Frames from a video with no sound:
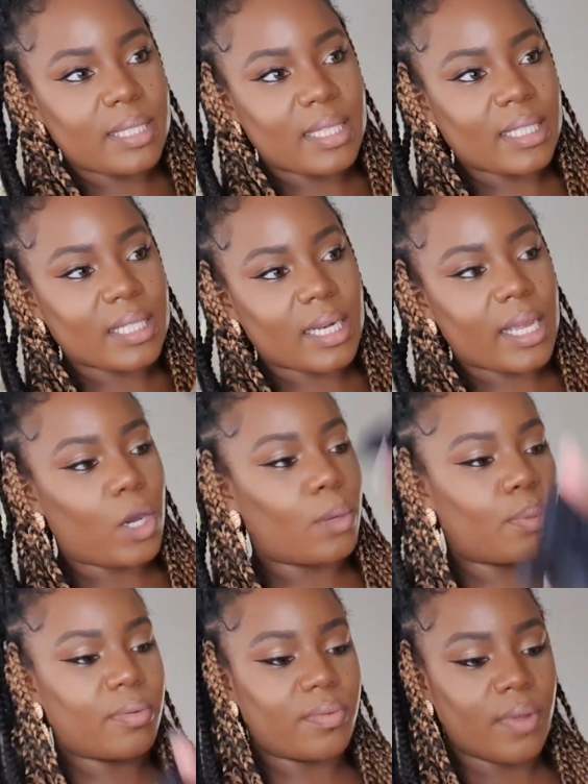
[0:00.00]
so that's gonna
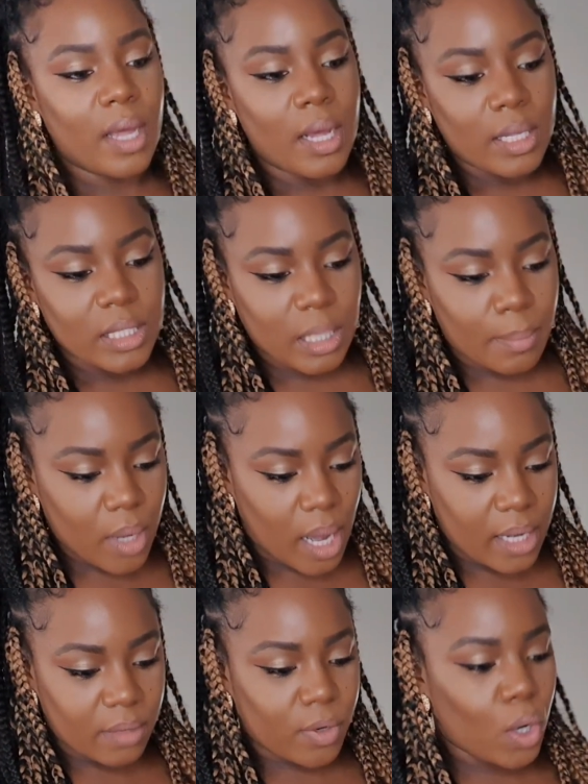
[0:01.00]
help with some
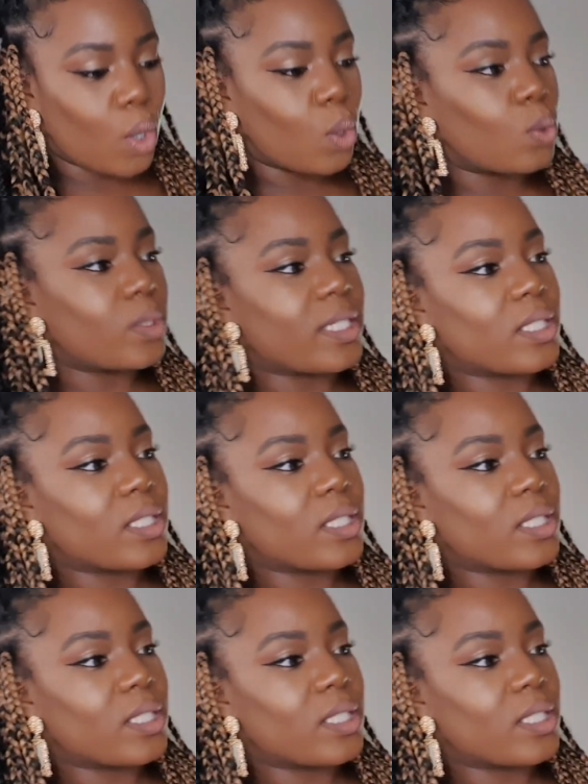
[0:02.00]
kind of a hold.